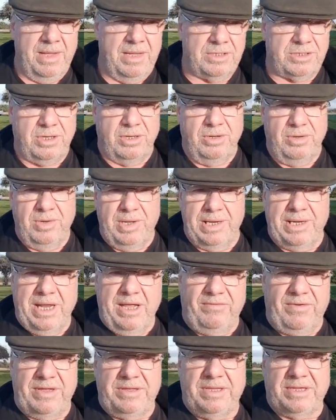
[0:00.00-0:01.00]
to
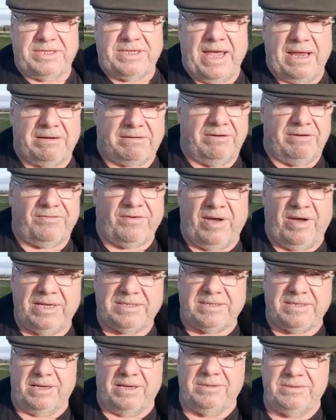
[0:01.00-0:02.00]
live in the sacrifice
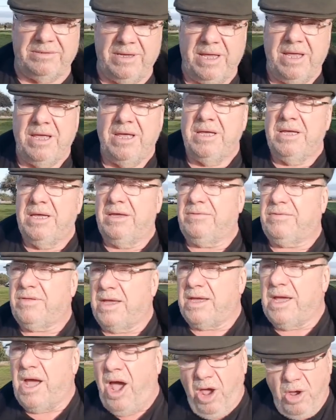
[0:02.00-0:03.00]
zone, if
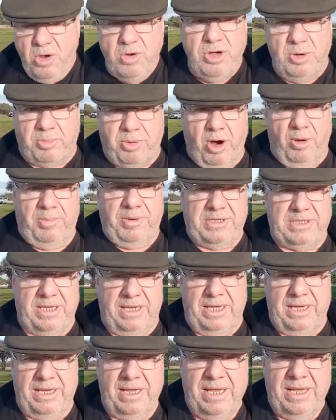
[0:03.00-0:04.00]
they own a
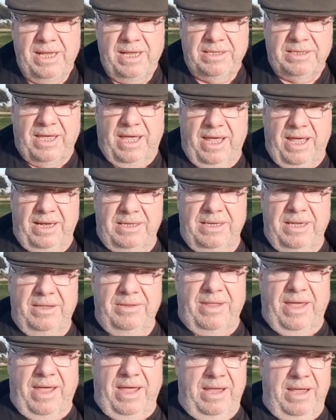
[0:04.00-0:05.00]
property, then
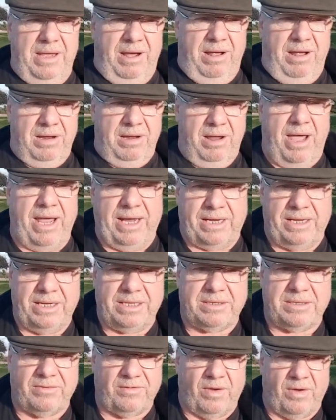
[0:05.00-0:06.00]
they are
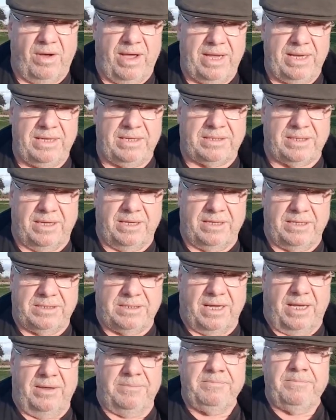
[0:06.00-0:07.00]
likely to find
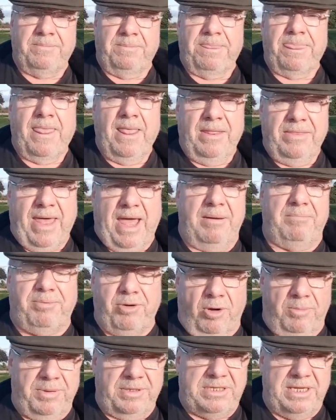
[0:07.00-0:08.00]
that that
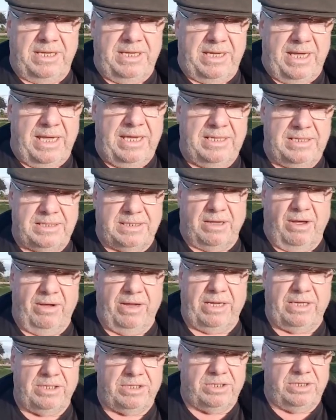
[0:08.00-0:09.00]
property is
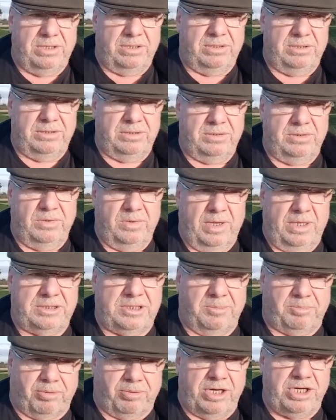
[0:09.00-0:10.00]
going to
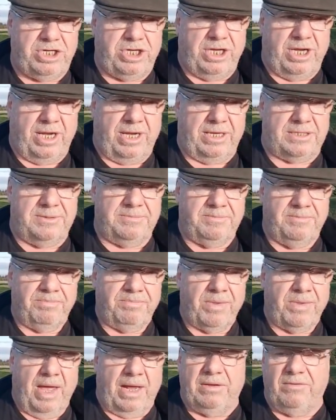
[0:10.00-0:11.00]
depreciate.
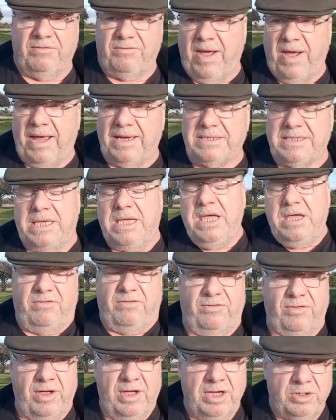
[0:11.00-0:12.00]
And in fact, if
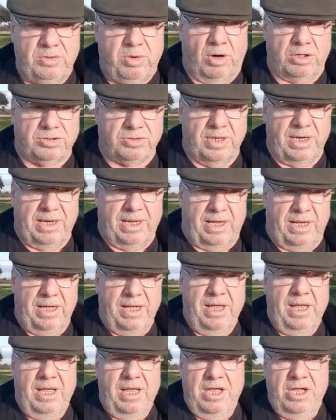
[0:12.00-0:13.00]
Cuadrilla
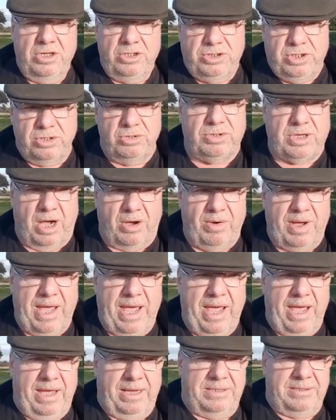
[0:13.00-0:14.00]
do go
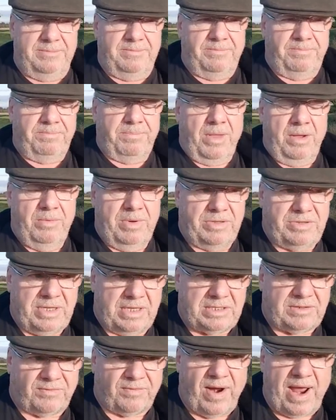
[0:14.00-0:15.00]
ahead with
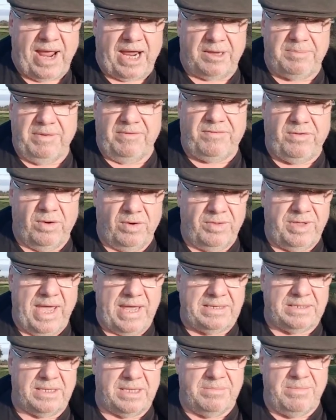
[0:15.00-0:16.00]
this frack before the
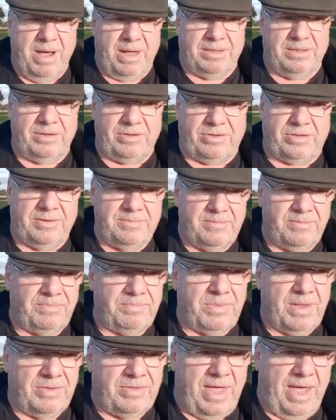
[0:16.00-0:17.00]
end of the month,
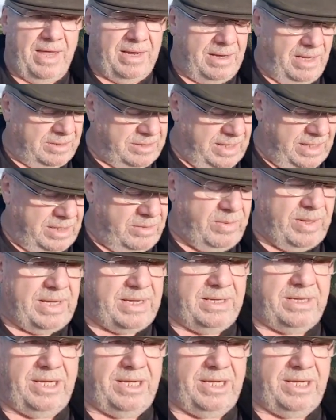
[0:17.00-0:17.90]
then I think we can